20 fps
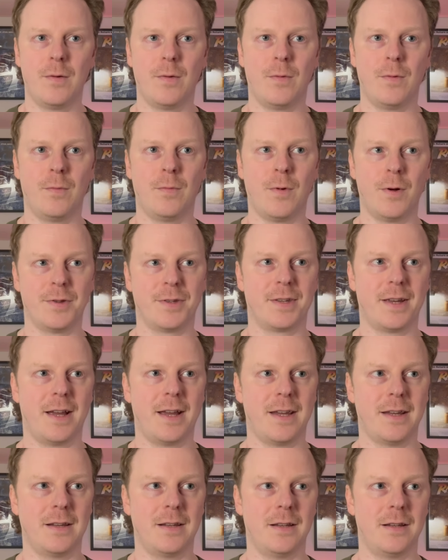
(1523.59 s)
once
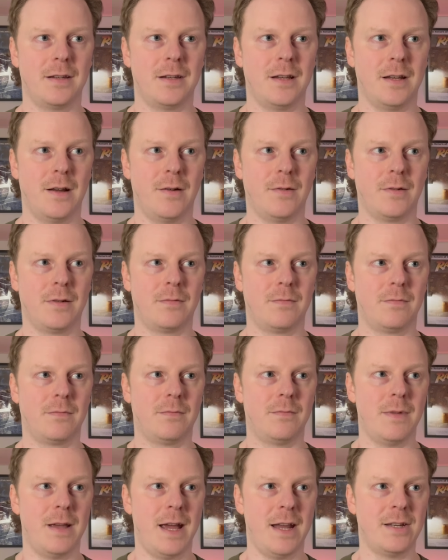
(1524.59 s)
I, you know,
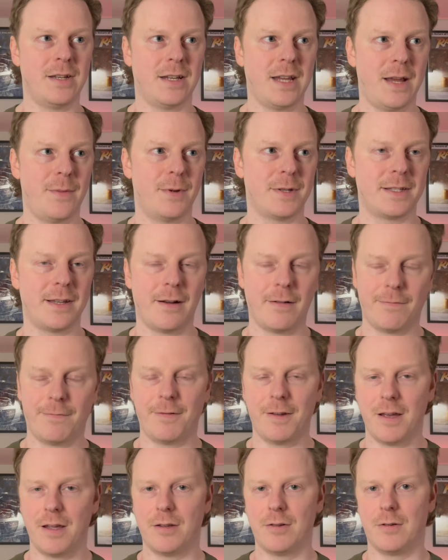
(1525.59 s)
educate myself
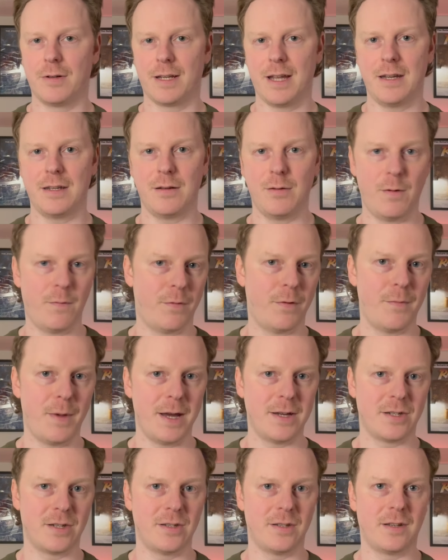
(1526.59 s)
further or get new
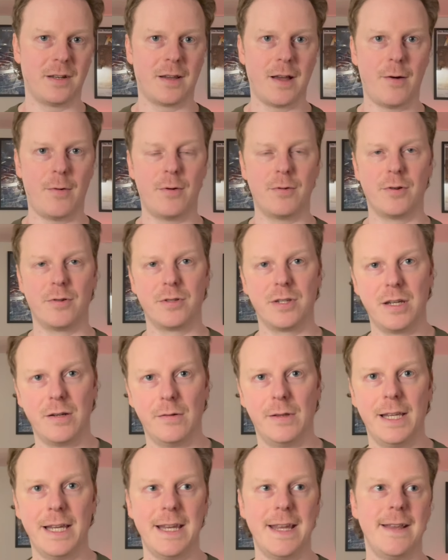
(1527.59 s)
information to go on, or
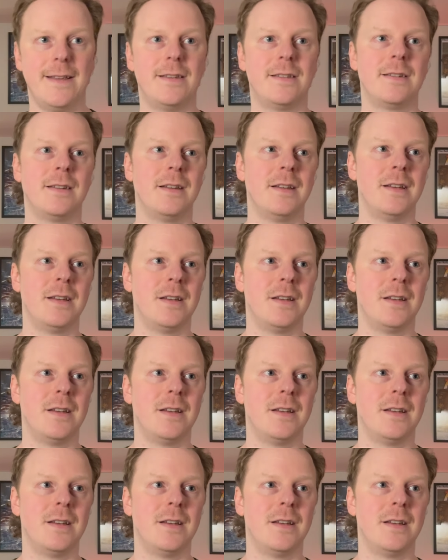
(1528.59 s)
new leads,